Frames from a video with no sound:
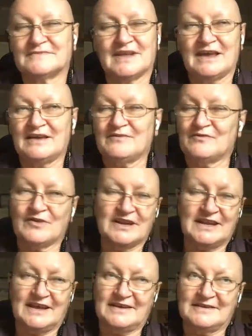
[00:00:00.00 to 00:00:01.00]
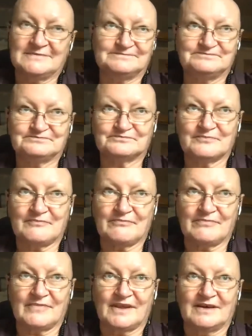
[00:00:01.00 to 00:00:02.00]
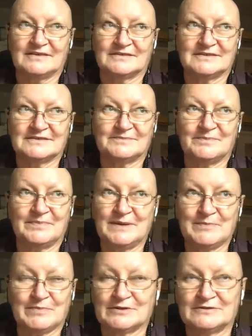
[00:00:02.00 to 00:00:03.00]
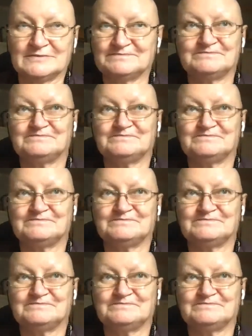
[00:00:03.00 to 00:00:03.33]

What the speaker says: every day, the people